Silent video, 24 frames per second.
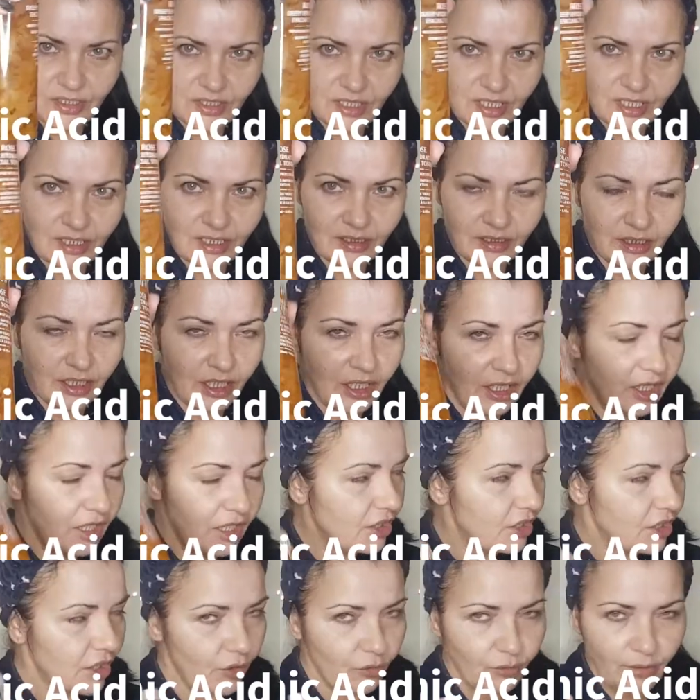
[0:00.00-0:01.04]
see.
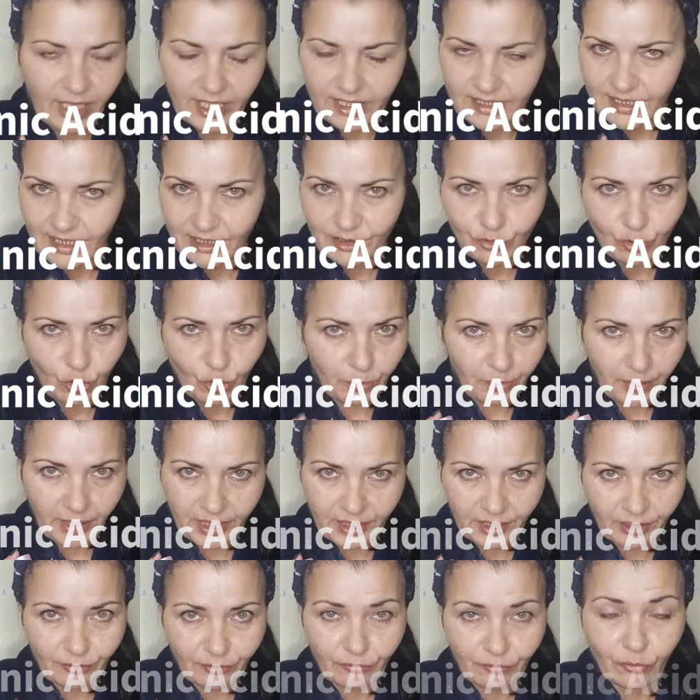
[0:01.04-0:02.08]
Now, I did not
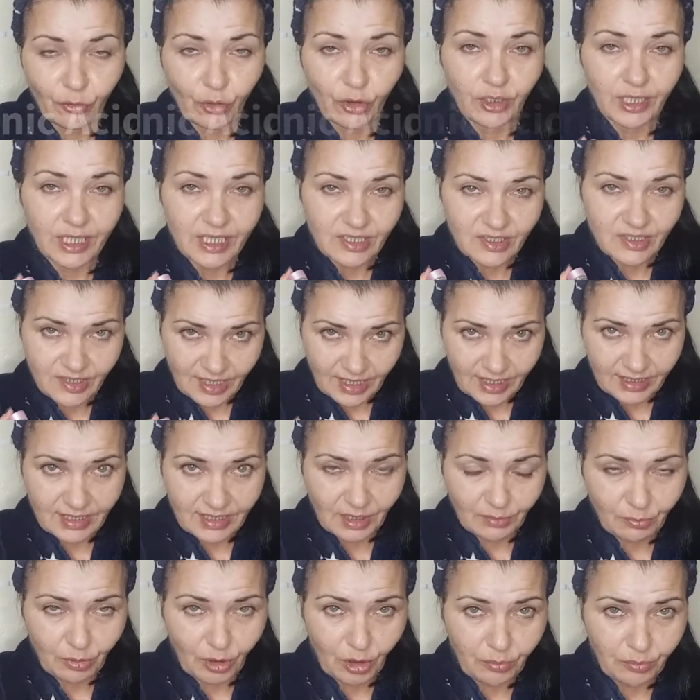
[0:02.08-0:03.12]
pick it for
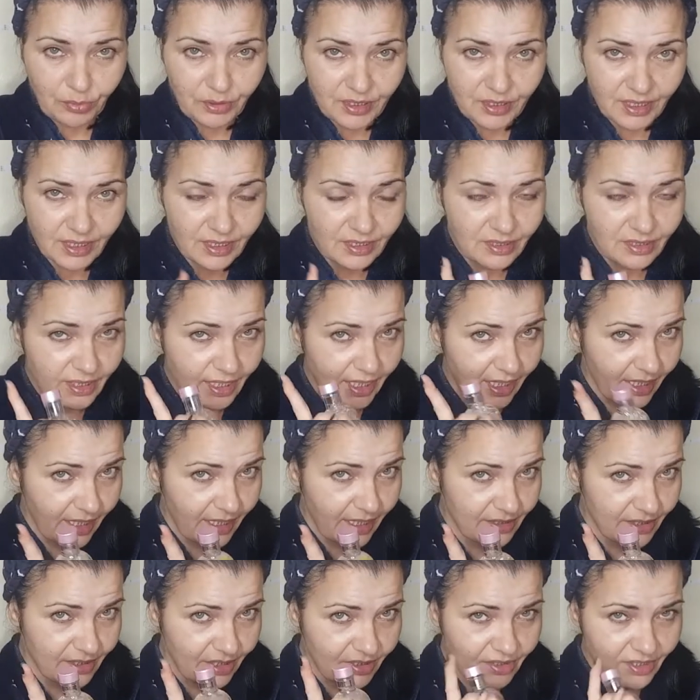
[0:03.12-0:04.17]
aesthetic purposes.
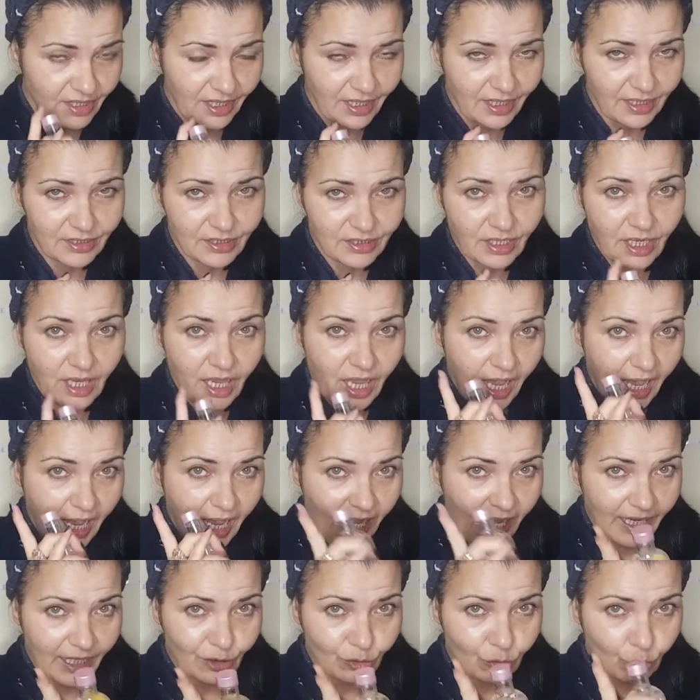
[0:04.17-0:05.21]
As I said,
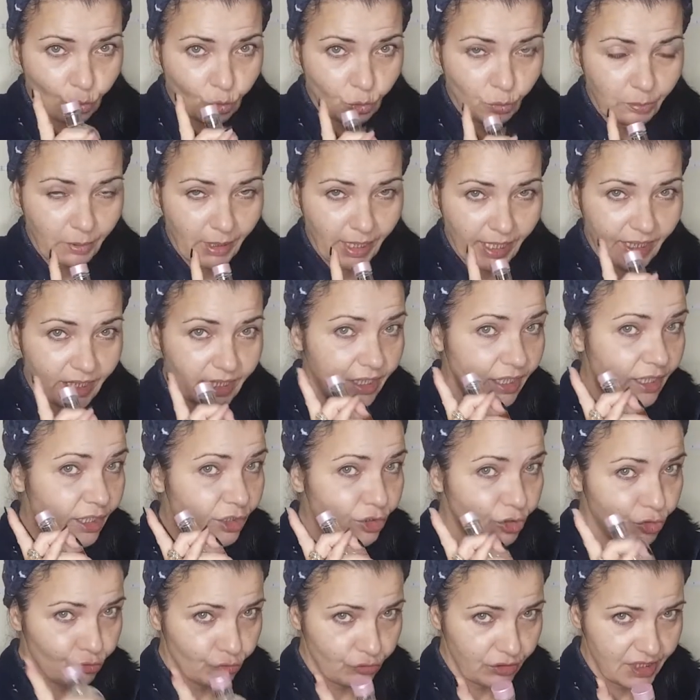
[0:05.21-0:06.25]
I go by
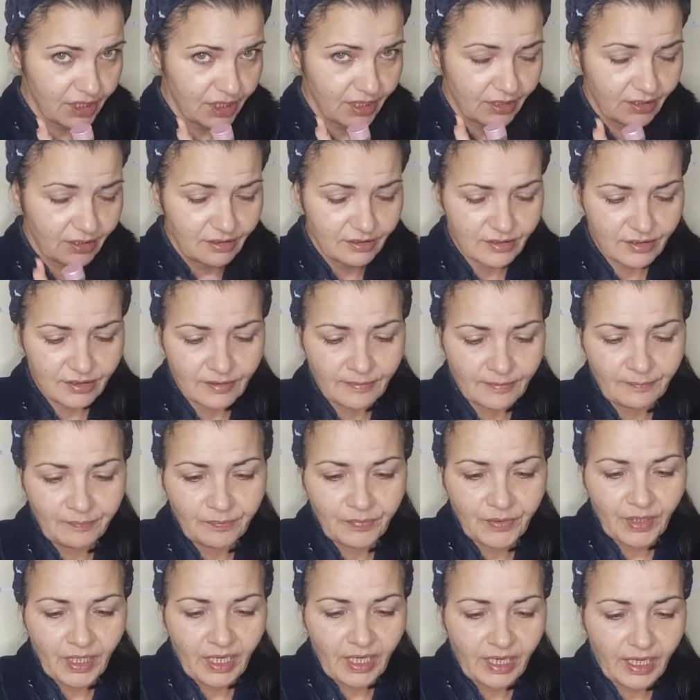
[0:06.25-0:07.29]
ingredients.
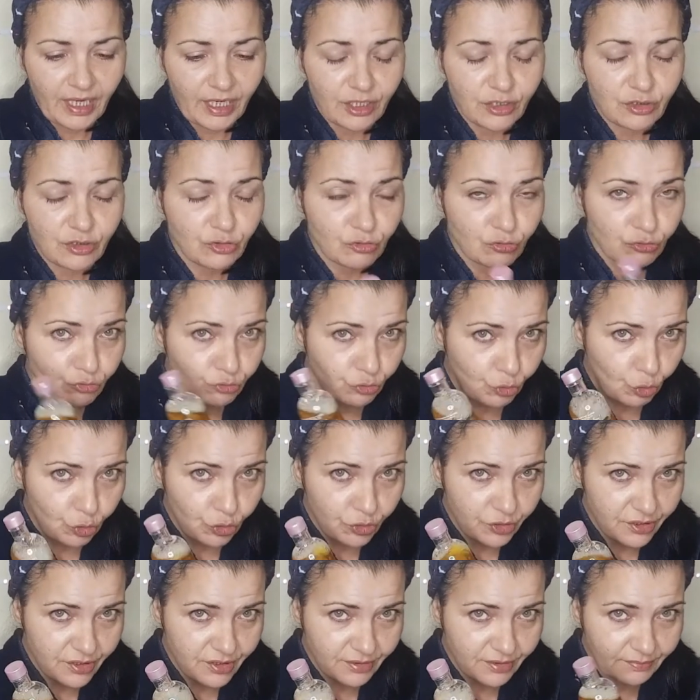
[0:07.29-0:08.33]
And
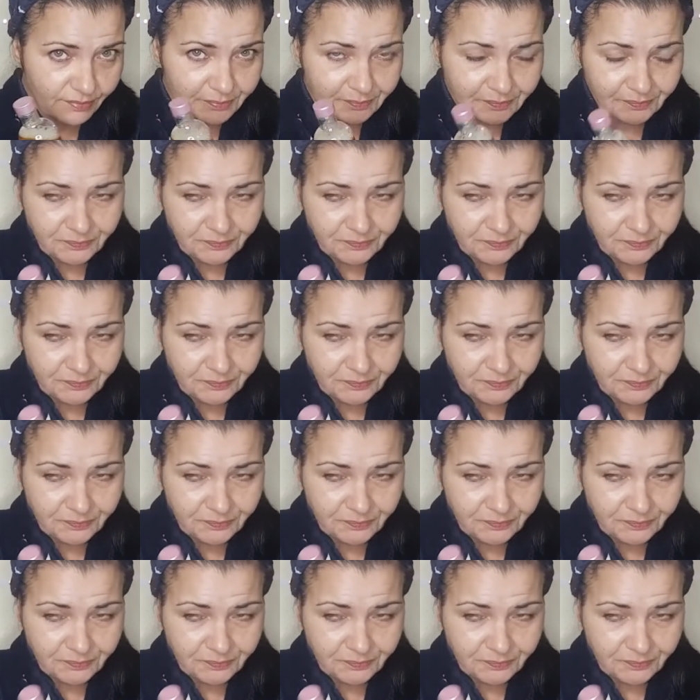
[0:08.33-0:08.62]
rose